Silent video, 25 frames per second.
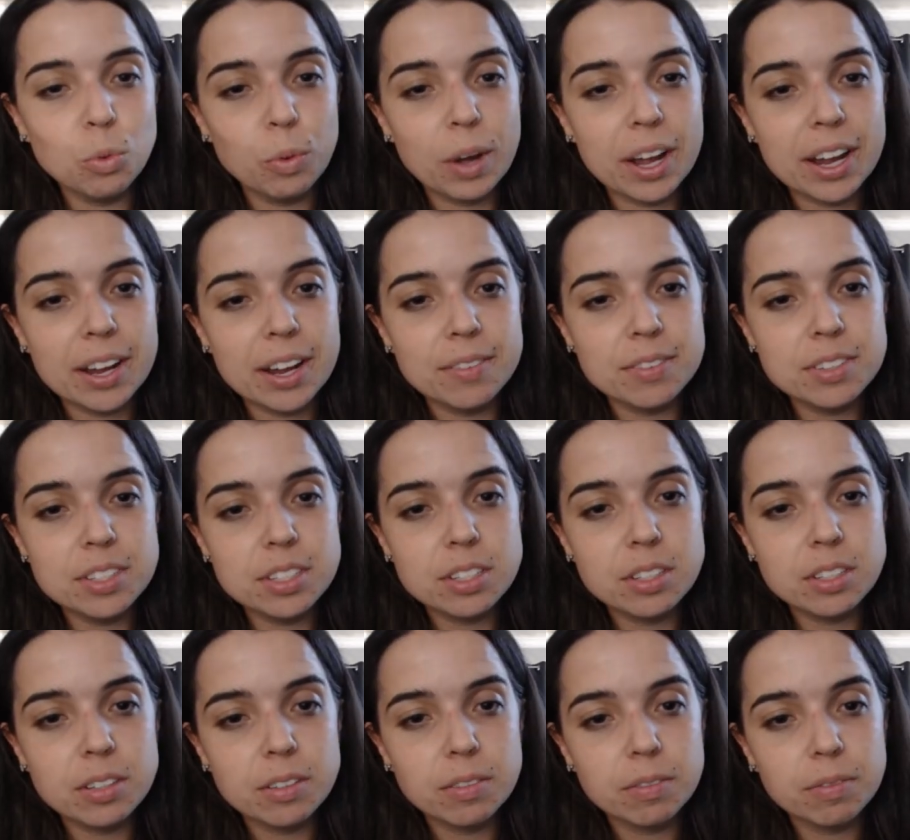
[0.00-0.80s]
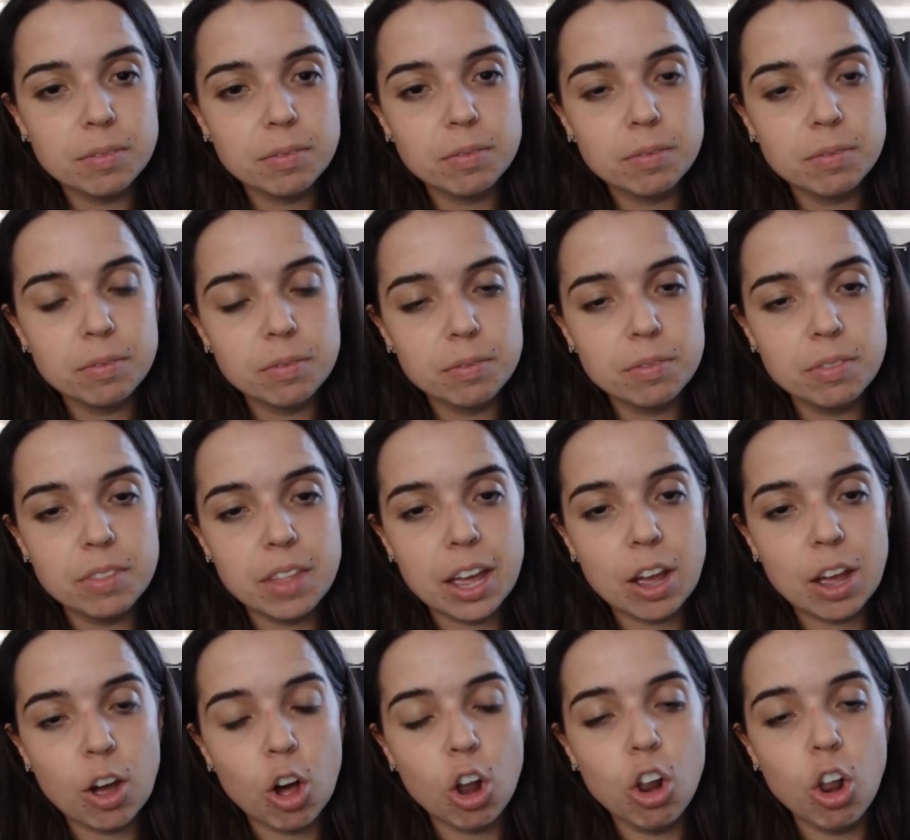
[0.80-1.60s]
waves.
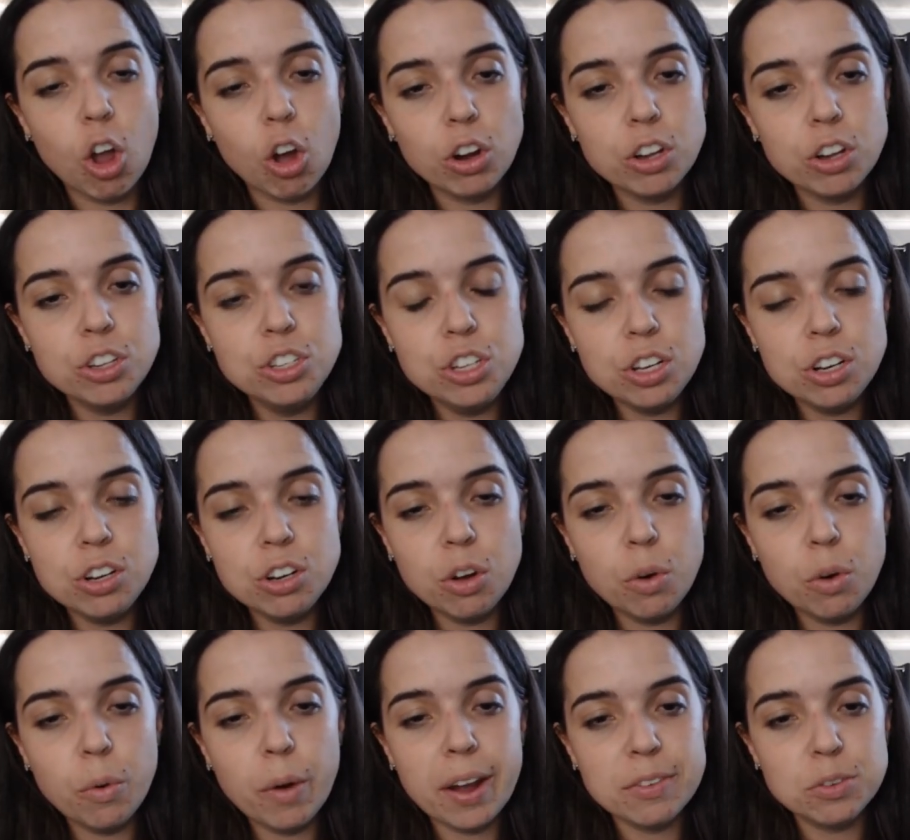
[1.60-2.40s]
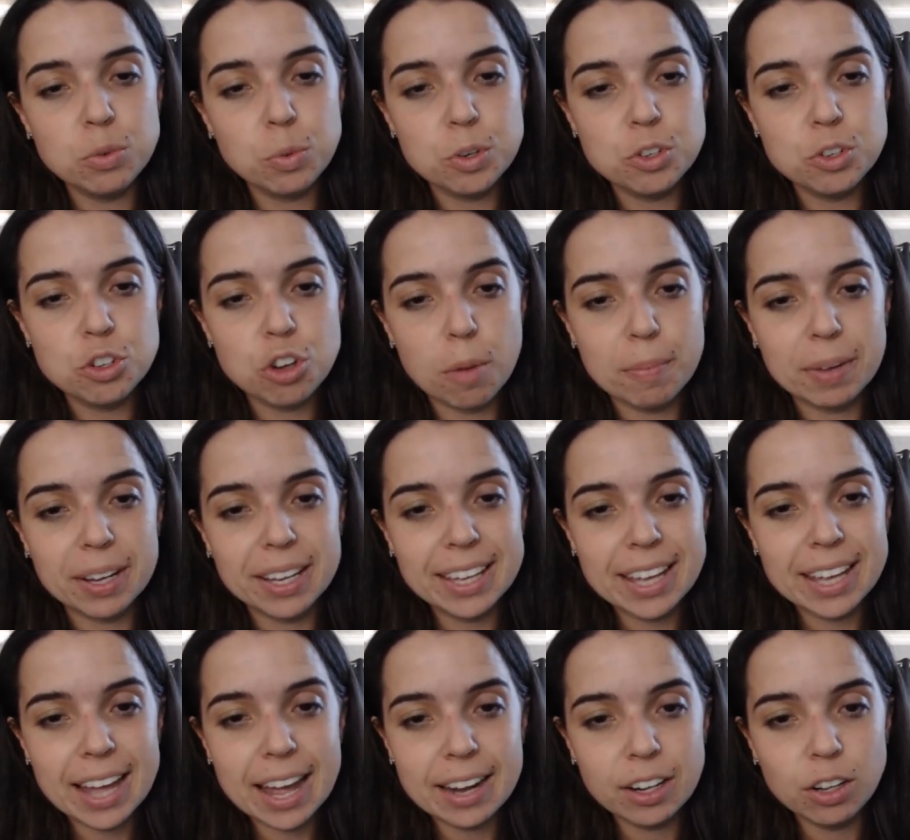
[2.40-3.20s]
They are longitudinal waves, which are
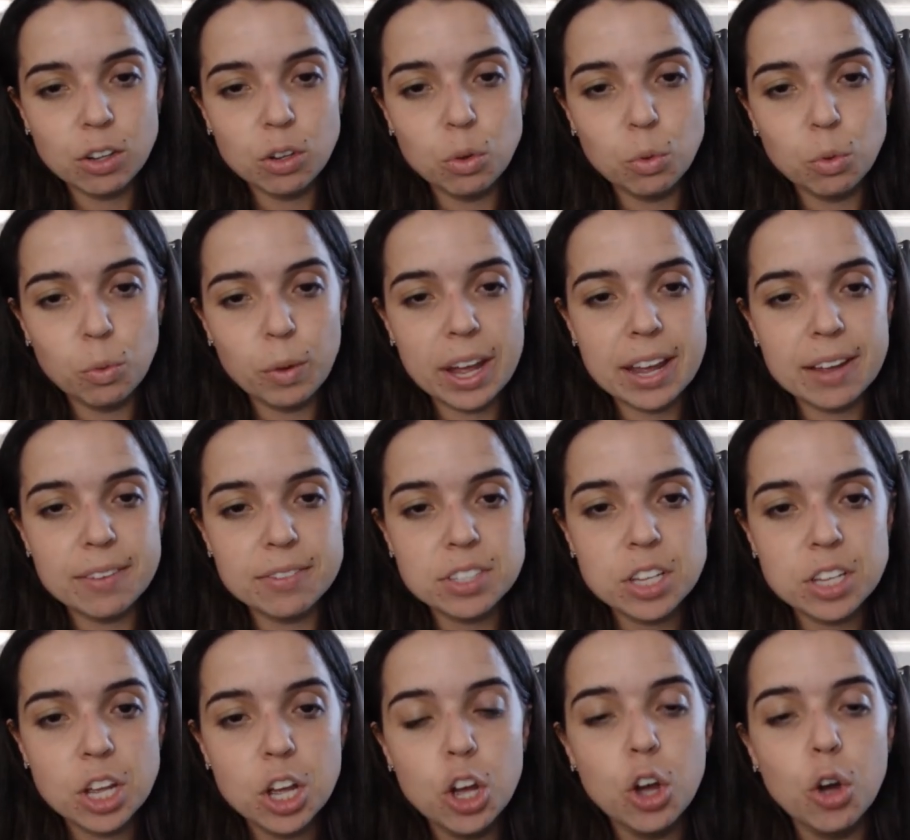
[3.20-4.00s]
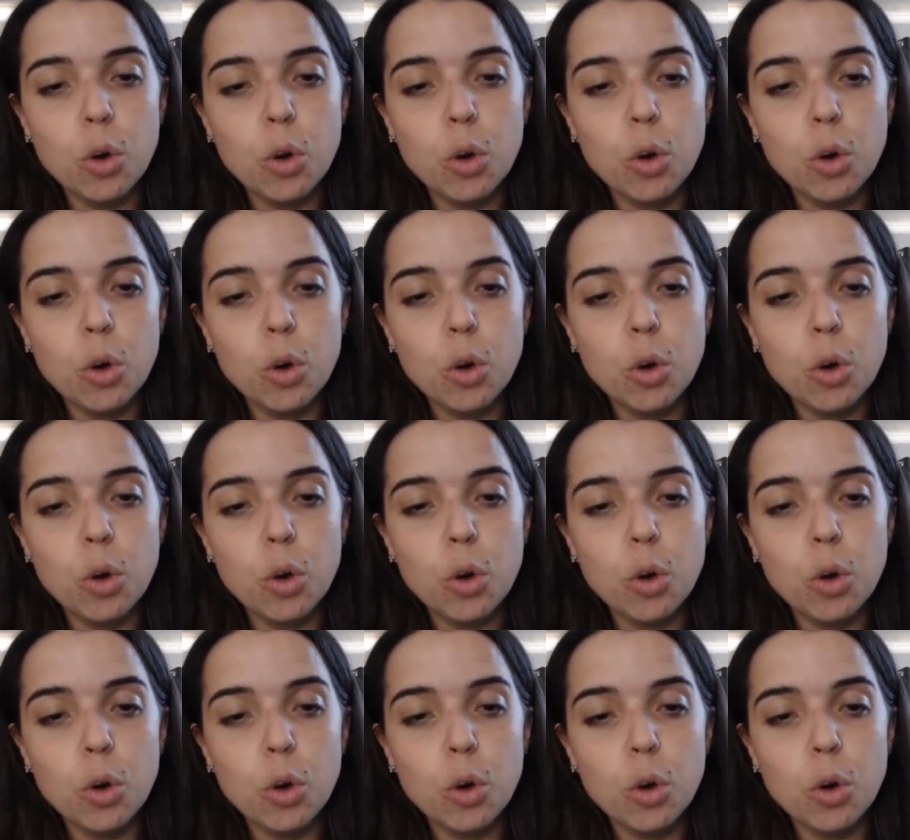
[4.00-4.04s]
mechanical waves,